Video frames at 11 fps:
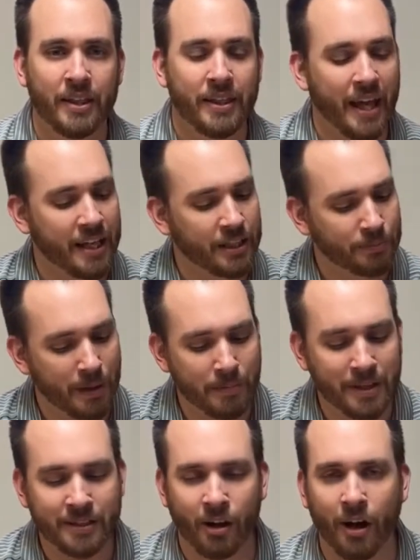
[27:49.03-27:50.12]
Things may
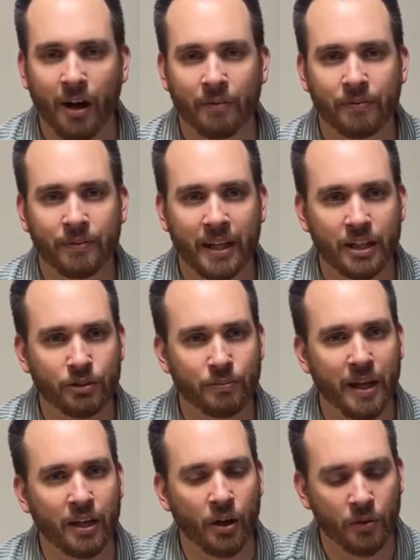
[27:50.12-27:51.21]
be tough. Things
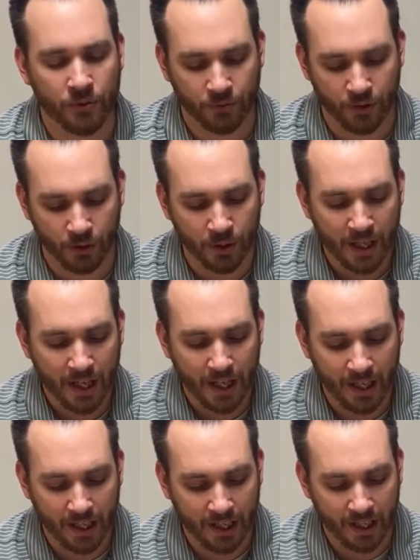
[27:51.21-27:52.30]
may go through
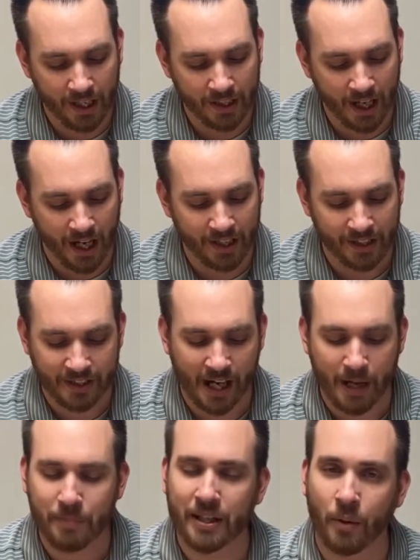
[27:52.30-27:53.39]
and not in the
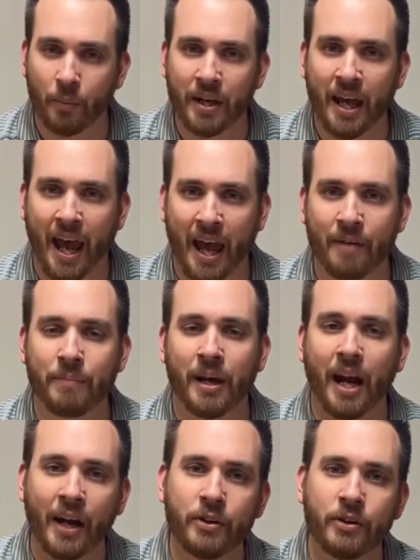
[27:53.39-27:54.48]
timing that we have. But
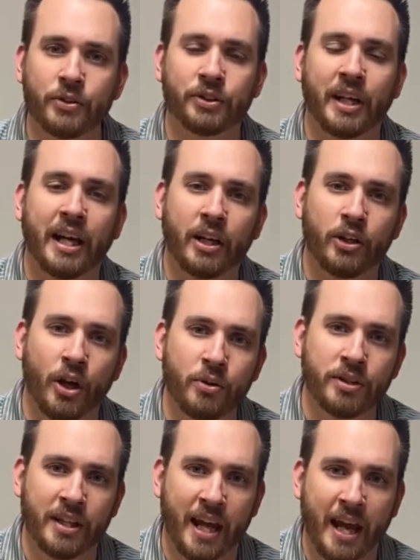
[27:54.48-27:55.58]
understand and know
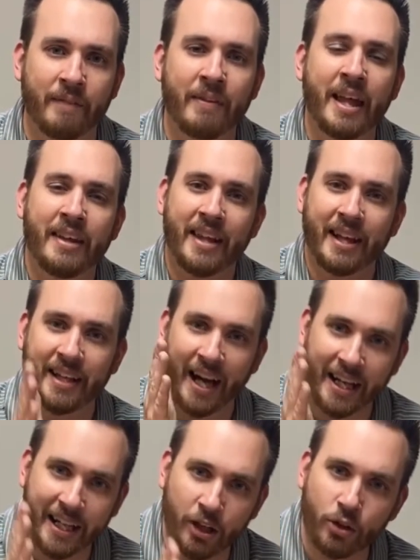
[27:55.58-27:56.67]
today that
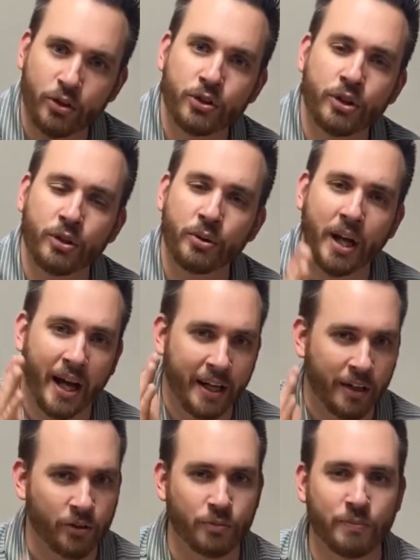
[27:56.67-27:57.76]
God hears you. God
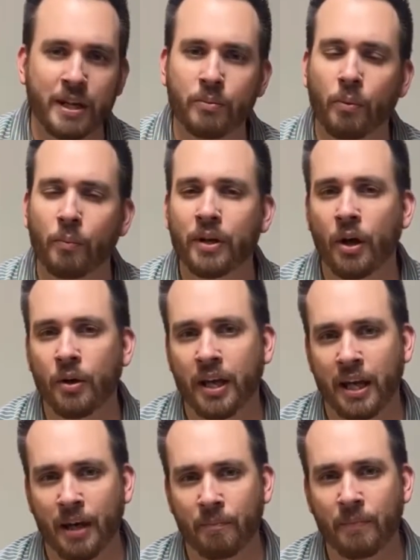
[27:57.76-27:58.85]
hears me when we go to
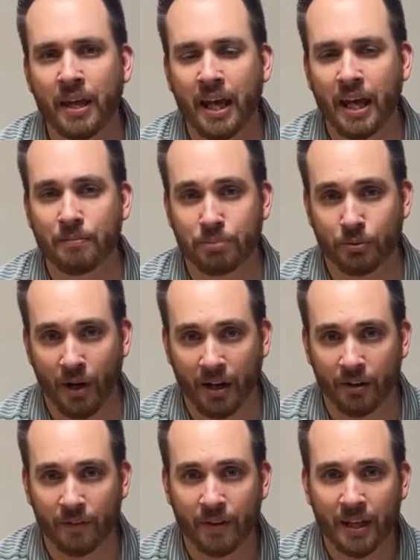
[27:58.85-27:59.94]
Him in prayer,